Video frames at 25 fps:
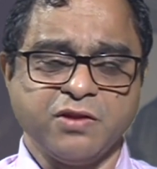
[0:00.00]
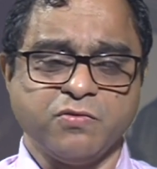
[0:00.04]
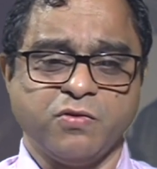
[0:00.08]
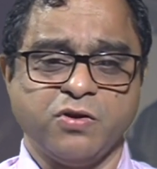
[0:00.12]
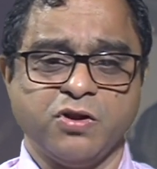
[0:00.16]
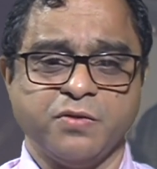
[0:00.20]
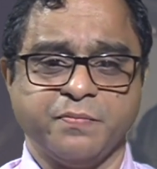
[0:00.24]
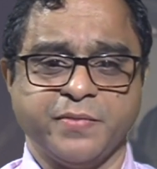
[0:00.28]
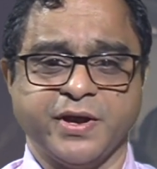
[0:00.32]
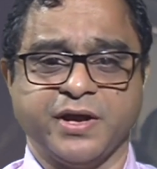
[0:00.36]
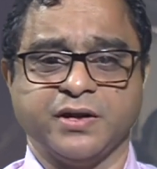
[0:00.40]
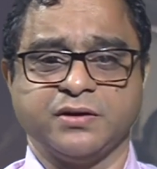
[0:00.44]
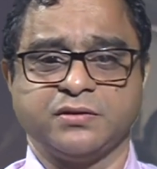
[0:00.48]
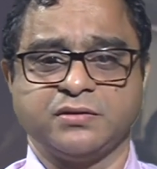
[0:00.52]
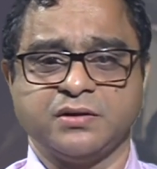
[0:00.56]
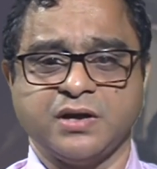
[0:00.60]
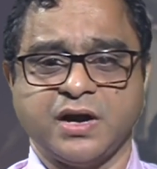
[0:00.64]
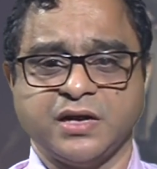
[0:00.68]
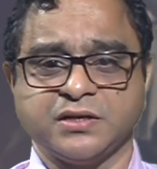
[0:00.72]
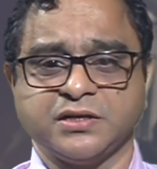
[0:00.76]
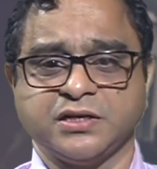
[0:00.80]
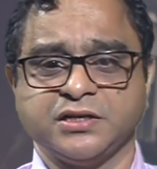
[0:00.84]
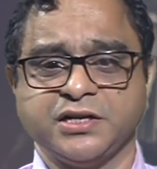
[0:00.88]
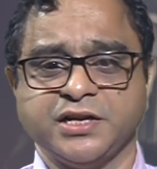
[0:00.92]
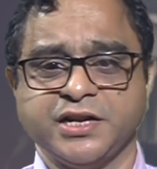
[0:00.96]
government,
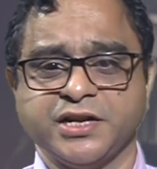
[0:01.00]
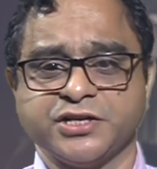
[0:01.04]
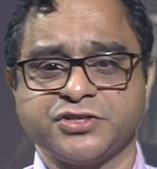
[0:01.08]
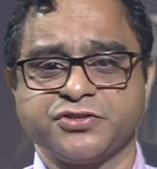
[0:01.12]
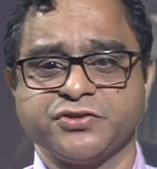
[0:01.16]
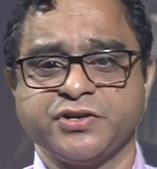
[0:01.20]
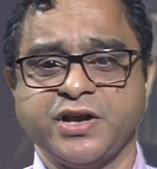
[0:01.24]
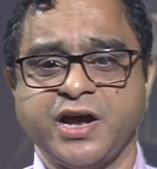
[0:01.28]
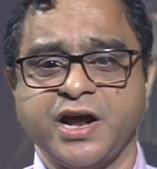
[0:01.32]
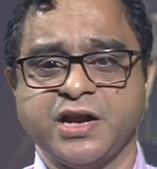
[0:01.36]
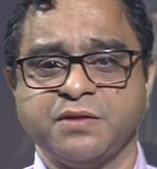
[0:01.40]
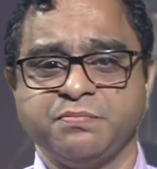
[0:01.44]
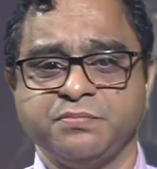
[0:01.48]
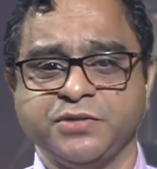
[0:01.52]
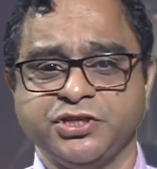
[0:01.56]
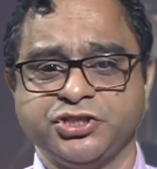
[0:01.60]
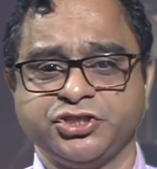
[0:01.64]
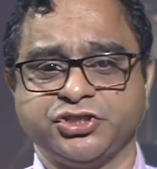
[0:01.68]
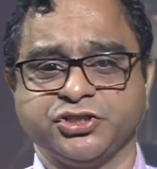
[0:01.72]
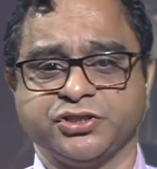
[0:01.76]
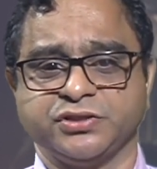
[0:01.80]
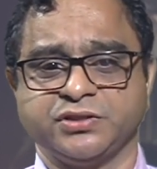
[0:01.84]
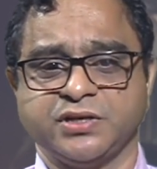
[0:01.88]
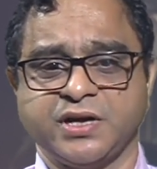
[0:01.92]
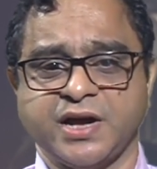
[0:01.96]
under the National Health
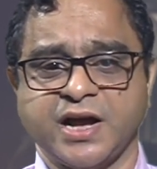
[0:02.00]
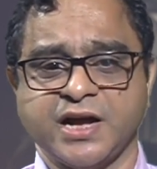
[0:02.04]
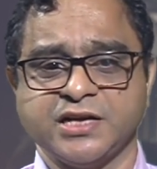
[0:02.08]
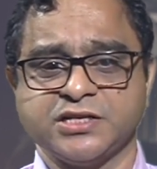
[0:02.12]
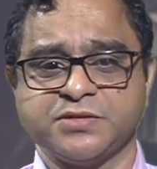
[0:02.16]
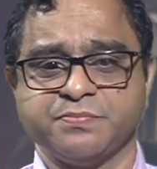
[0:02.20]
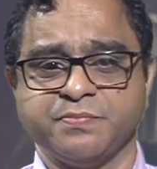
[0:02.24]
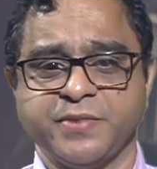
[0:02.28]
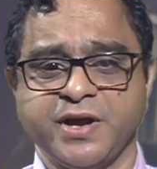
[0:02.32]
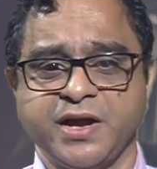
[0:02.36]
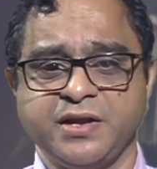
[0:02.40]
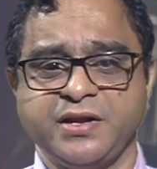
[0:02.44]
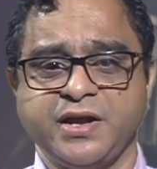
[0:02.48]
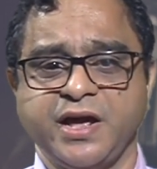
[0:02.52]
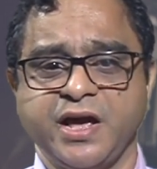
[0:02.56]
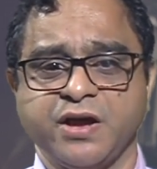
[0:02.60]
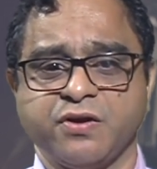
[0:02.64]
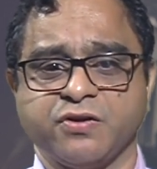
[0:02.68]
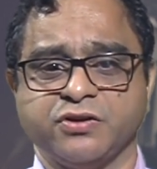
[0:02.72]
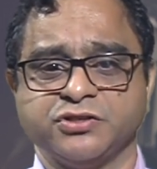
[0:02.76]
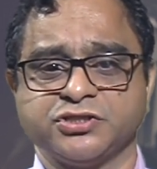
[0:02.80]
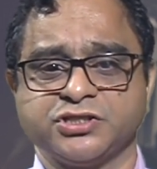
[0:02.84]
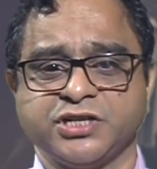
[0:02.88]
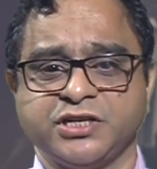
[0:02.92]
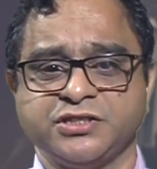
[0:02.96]
Mission, has made a
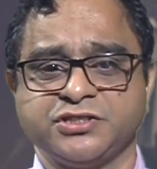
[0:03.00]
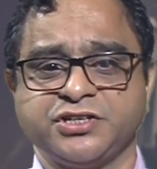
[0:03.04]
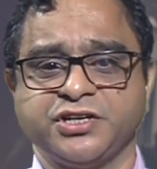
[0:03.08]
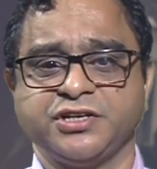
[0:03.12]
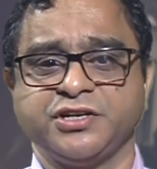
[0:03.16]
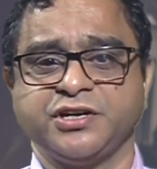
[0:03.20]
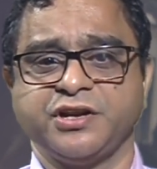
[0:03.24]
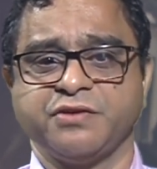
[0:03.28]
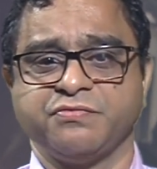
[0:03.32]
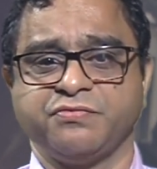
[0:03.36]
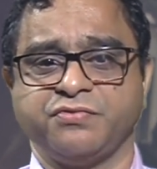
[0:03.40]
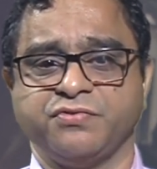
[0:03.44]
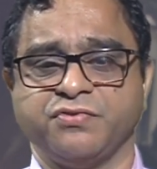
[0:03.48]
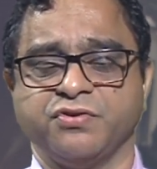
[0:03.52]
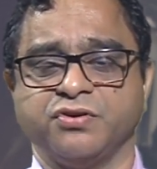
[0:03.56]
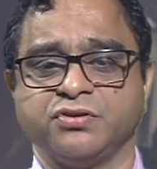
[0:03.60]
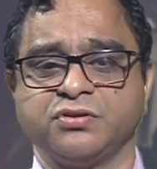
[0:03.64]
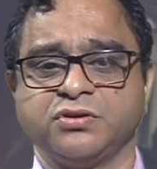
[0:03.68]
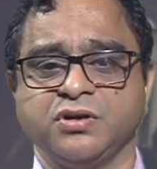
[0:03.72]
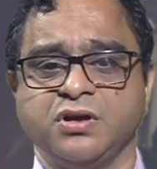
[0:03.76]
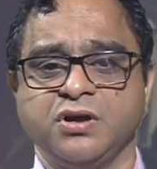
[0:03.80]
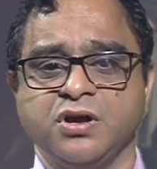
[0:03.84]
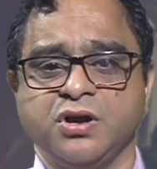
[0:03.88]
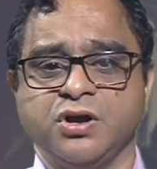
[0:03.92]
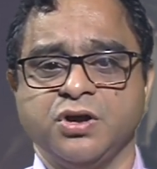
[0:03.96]
concentrated effort
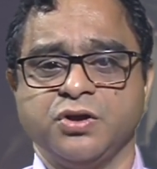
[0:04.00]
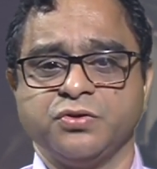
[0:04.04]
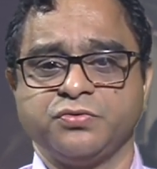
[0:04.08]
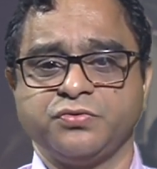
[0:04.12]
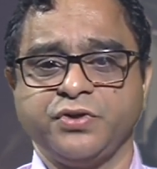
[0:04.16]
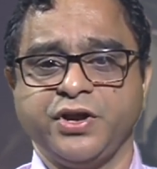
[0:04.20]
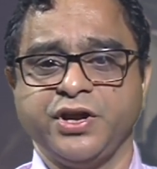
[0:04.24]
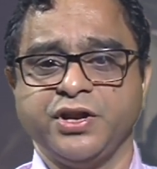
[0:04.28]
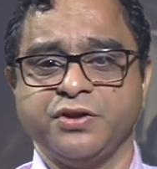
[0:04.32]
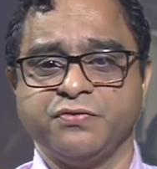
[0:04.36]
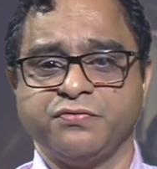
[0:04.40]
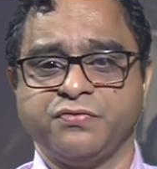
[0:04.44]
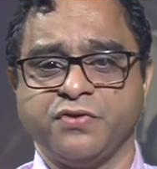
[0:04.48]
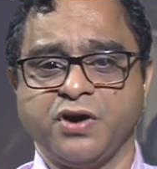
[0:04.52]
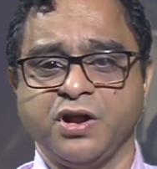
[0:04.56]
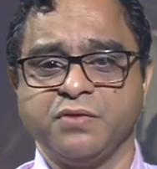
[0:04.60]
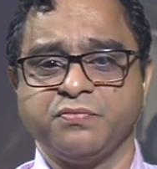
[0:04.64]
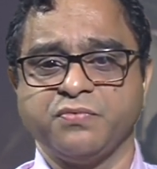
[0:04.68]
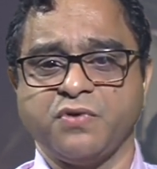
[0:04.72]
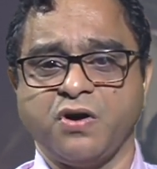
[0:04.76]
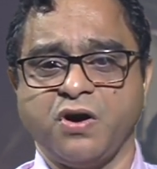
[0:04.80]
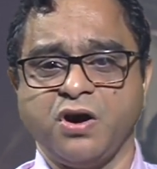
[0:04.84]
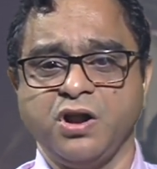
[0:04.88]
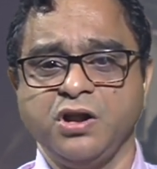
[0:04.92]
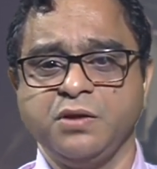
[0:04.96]
to
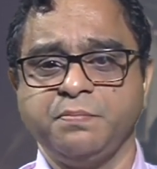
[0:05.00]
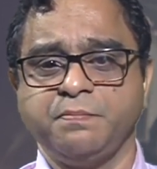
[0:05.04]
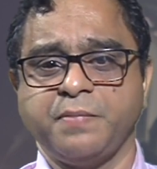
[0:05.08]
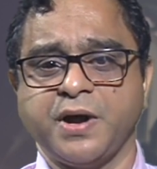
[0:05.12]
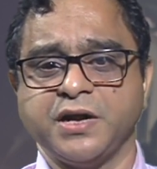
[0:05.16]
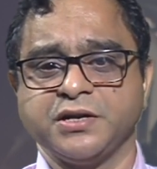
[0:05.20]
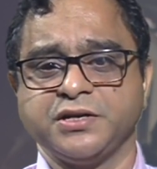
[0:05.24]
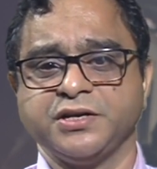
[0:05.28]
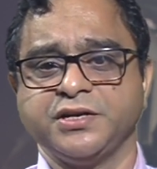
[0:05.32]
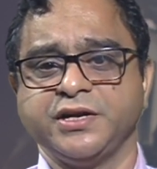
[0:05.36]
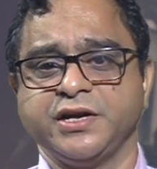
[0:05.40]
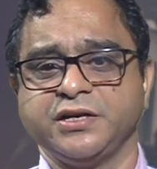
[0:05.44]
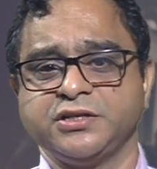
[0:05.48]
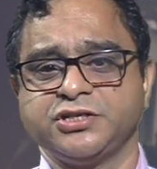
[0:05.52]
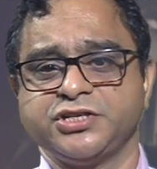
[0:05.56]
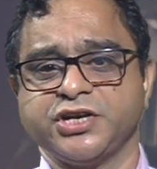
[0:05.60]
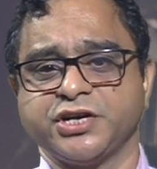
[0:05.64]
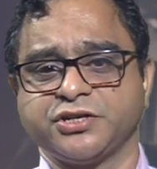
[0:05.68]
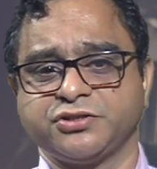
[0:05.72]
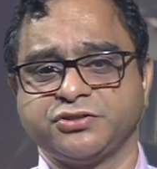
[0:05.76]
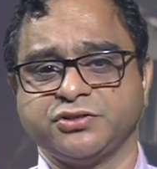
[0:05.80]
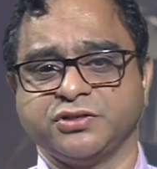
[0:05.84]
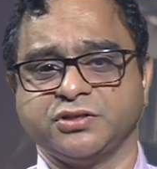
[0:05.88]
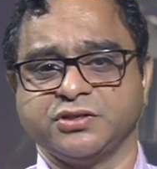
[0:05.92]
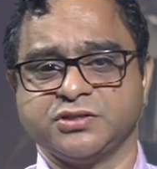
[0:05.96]
involve all pertinent
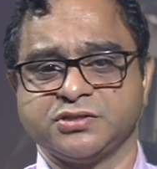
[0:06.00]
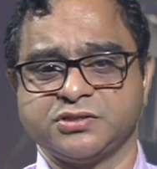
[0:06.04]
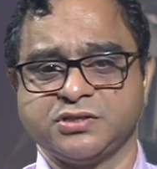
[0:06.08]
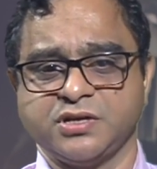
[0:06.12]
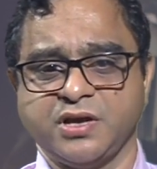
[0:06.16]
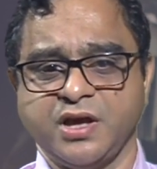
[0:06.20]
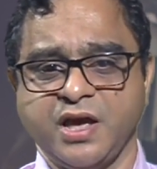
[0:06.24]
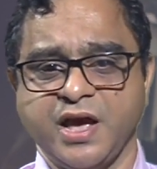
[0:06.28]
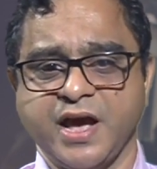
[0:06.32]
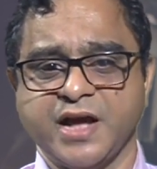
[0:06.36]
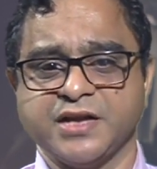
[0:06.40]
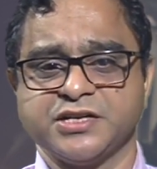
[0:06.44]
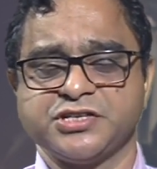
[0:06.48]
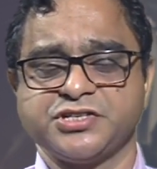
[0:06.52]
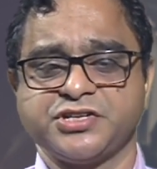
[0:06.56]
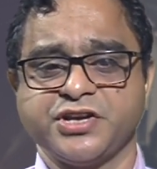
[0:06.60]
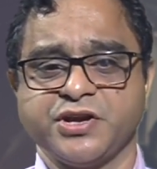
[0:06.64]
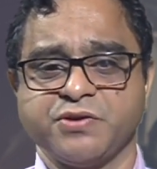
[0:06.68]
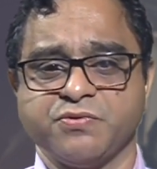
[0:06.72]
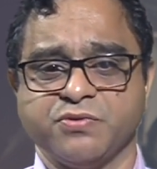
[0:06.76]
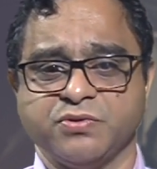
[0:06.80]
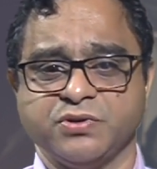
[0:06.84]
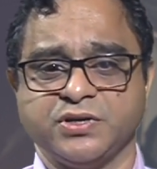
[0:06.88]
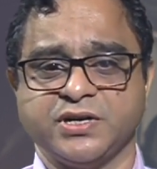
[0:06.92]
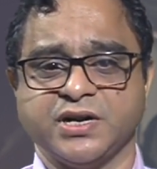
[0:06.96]
sectors and
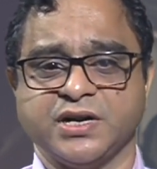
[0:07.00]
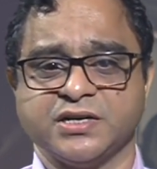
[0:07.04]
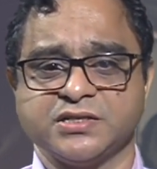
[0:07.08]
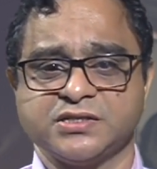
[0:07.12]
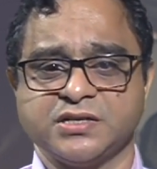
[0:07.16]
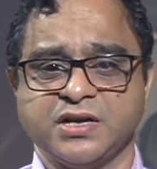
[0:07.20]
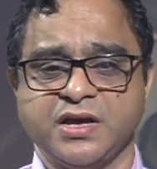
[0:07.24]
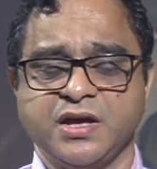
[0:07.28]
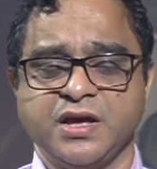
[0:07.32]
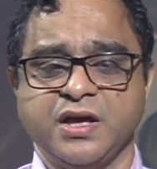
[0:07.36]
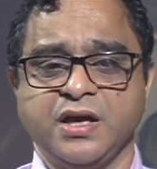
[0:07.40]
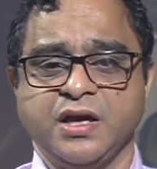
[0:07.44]
stakeholders